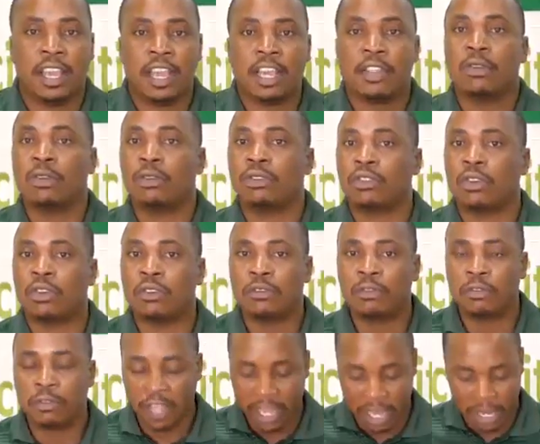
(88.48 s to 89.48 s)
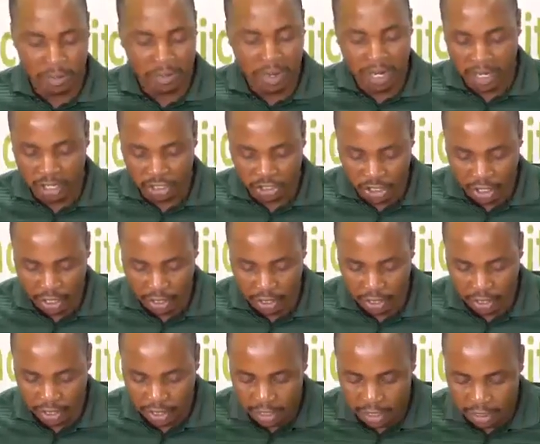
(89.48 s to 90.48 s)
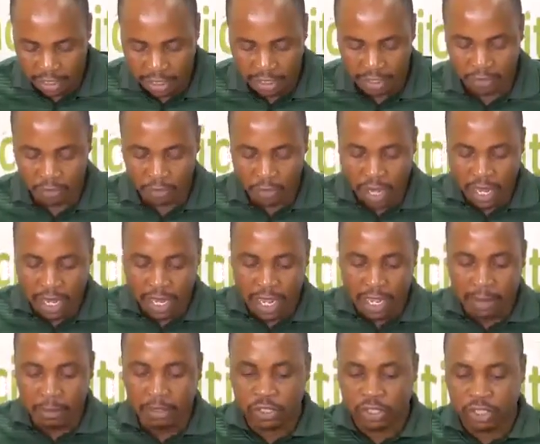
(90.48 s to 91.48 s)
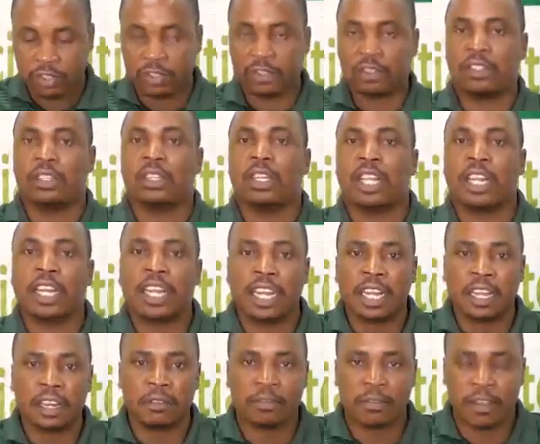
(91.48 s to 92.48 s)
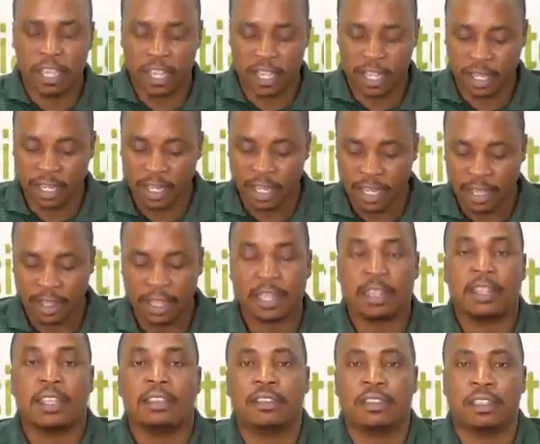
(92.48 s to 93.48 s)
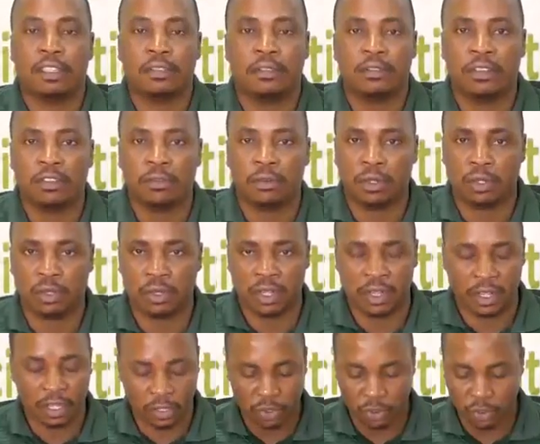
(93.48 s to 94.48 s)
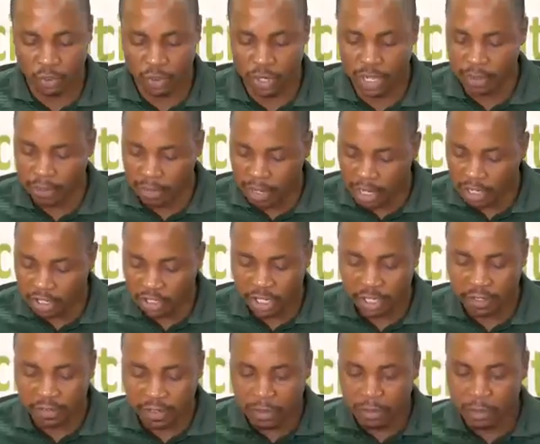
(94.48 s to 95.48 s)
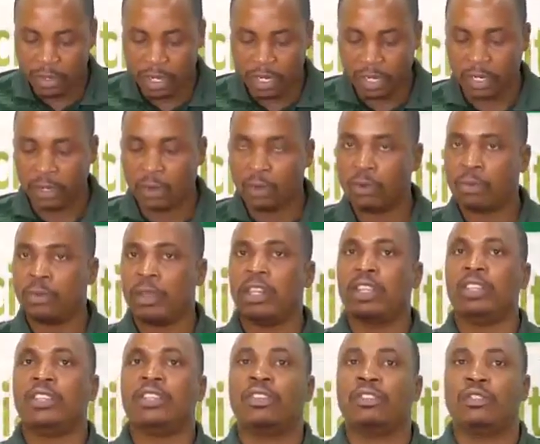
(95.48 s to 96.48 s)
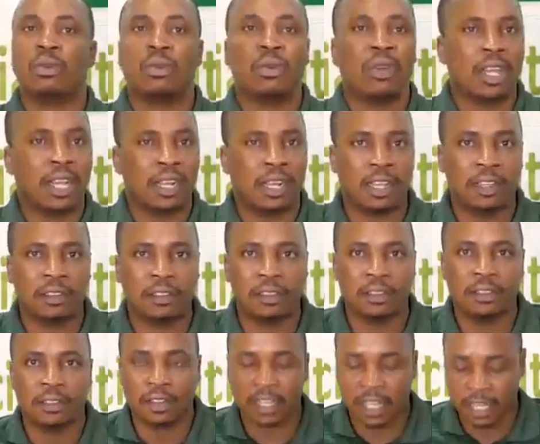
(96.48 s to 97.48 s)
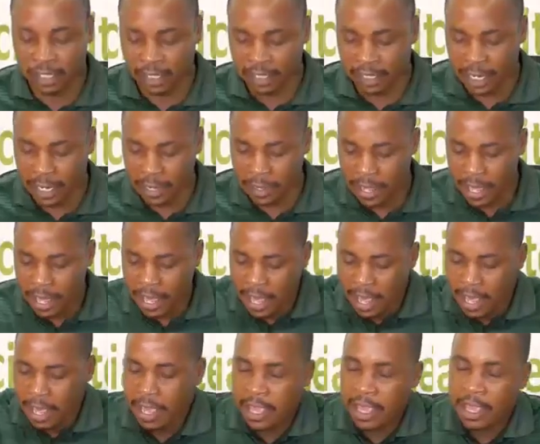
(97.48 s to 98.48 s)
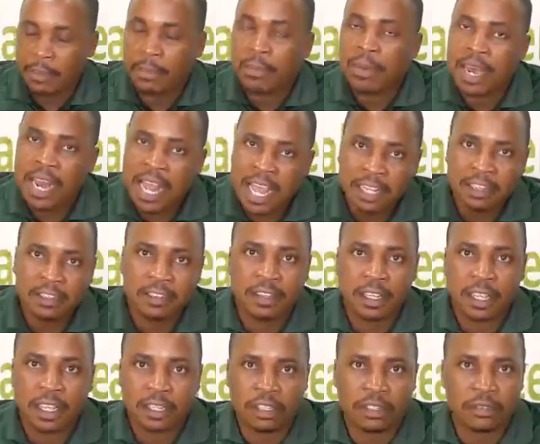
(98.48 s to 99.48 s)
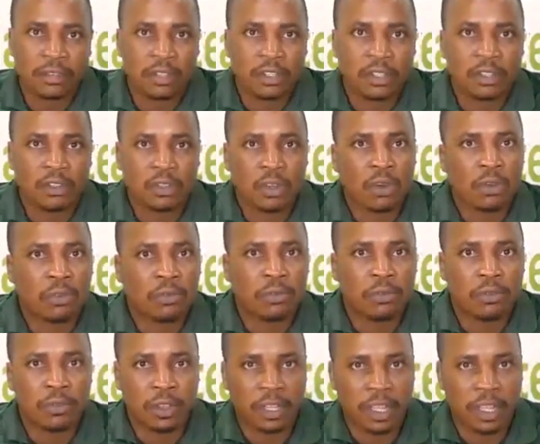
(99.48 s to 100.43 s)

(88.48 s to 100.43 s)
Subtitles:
are those of a manager. That is why I'm just clarifying that there's a difference between the two. A manager is someone who manages, organizes, and plans the activities of